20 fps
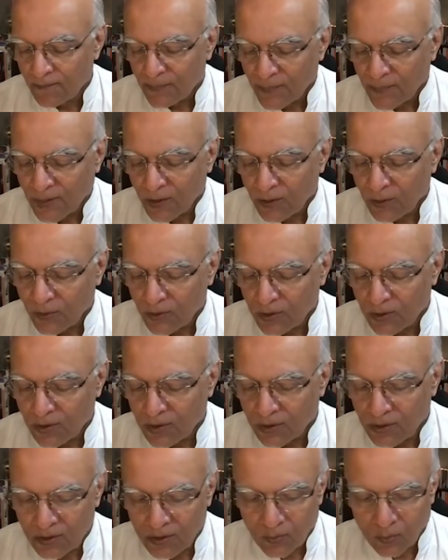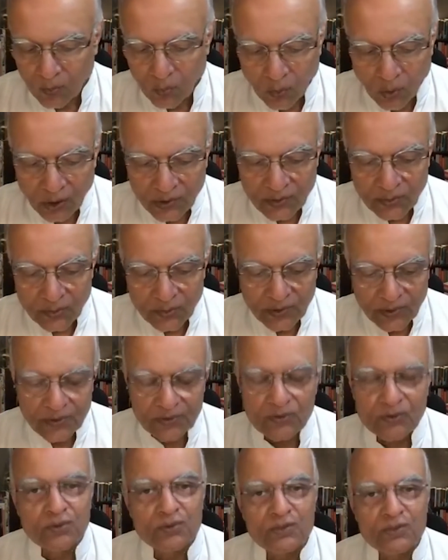Now, what we
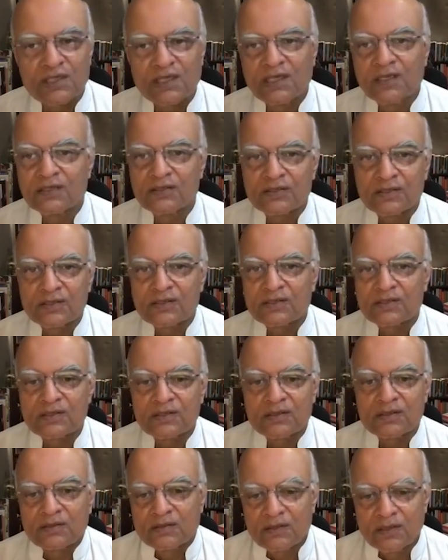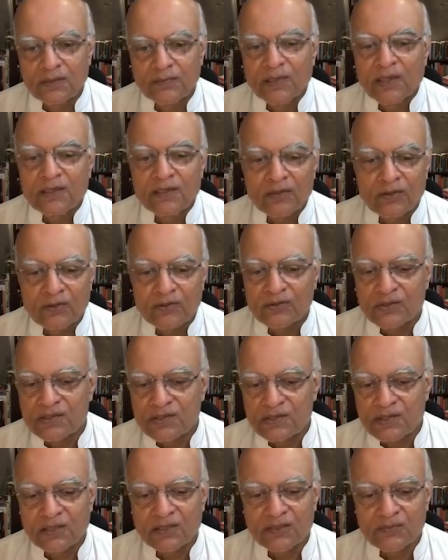do changes depending on the
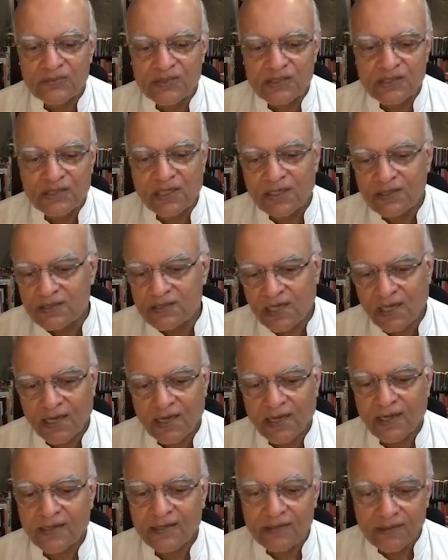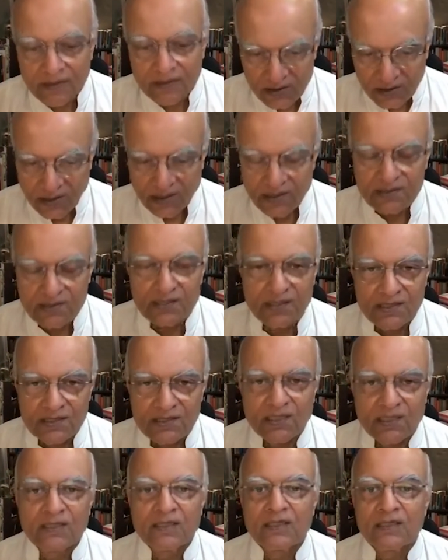circumstance and, as I
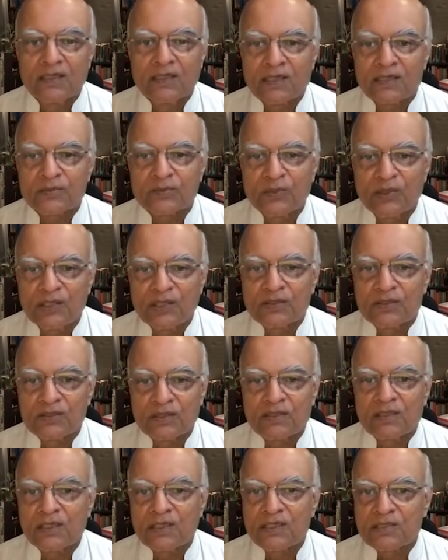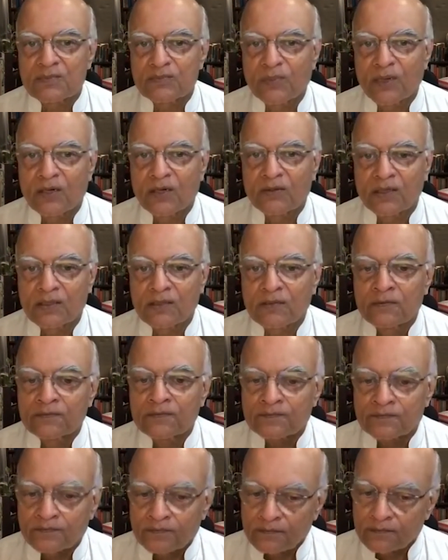said, India's means, India's power.
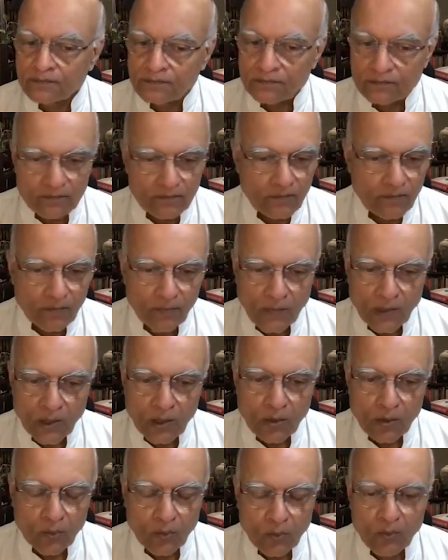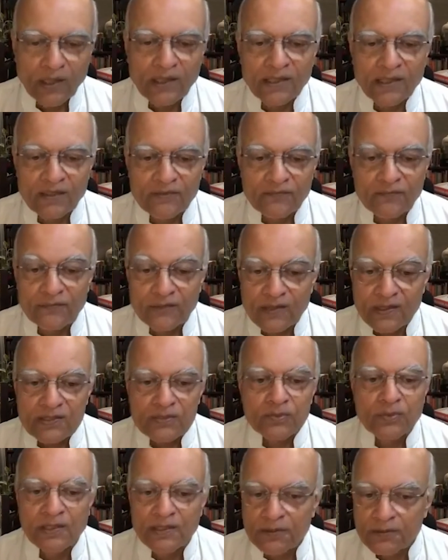When I
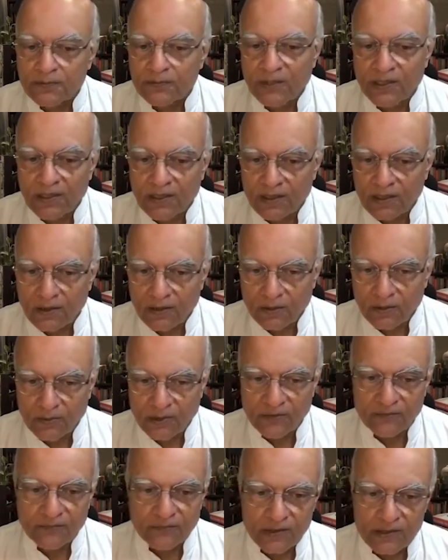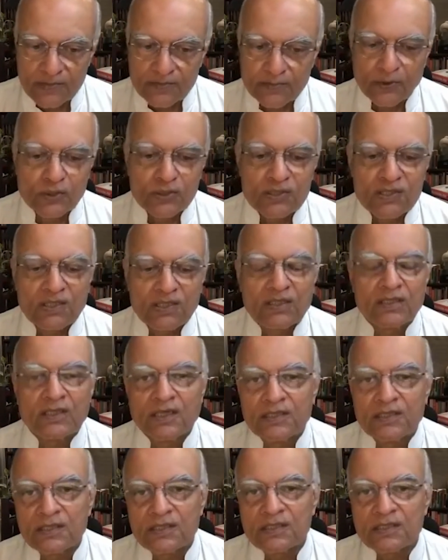first went to Peking on my first posting in
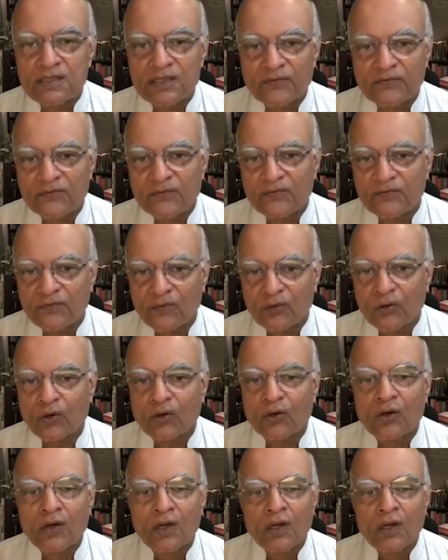1974,